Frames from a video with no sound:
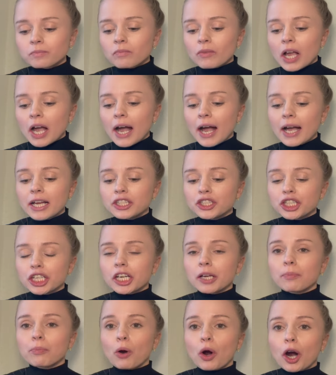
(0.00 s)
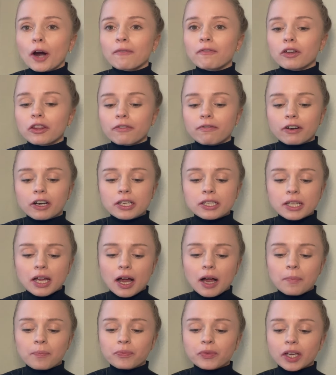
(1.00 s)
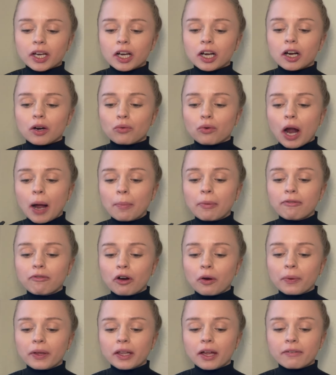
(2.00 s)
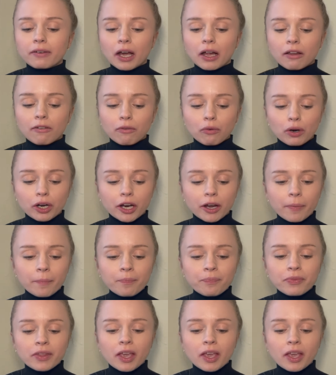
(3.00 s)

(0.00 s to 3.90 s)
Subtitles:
I had chicken parm for the first time right before we left California,